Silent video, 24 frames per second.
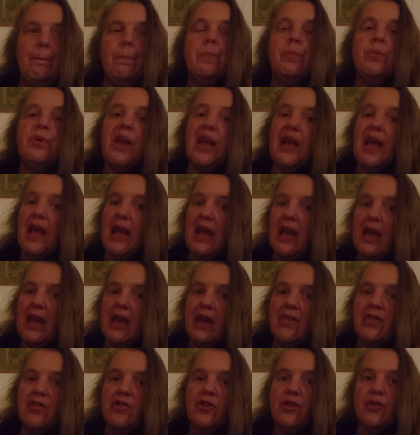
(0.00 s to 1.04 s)
Bringing
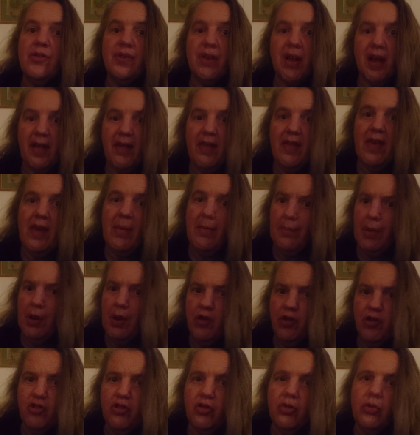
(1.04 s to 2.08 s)
in sort of like the
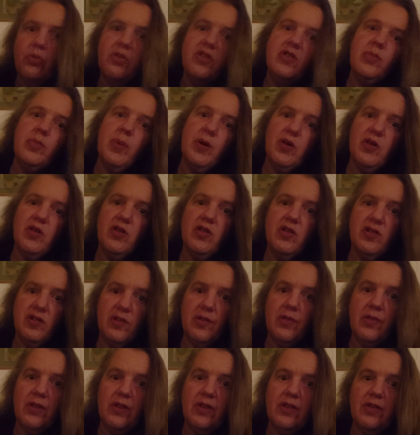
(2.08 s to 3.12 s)
emotional responses
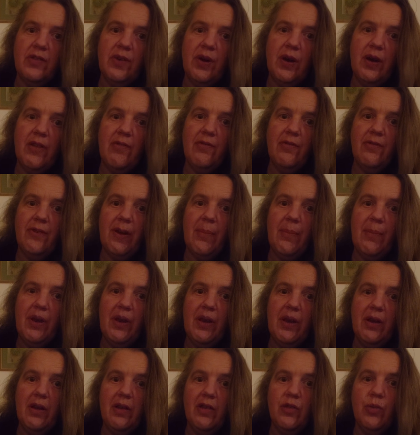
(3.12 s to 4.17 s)
of the divine
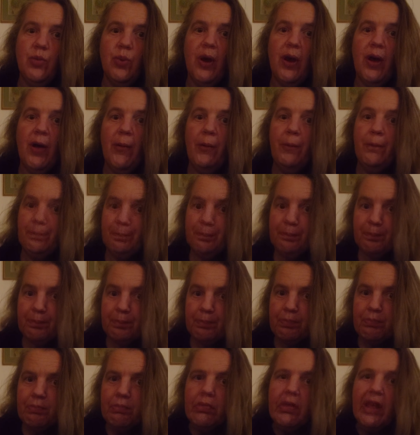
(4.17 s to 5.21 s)
feminine as well,
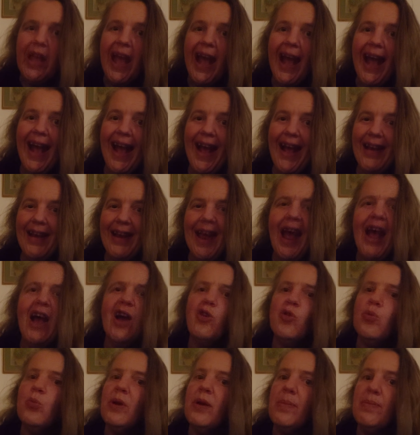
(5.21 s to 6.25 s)
and
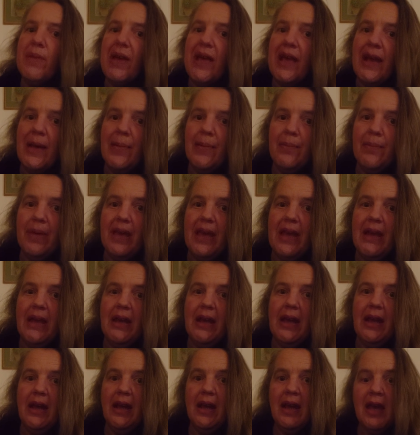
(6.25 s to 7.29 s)
how do we make
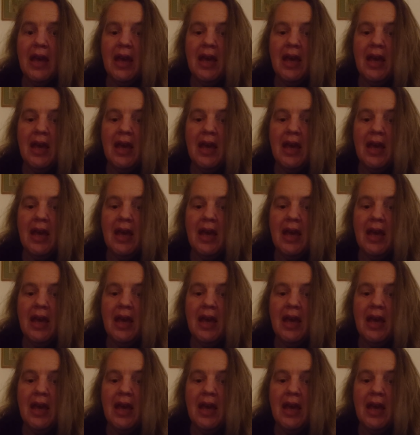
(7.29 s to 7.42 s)
meaning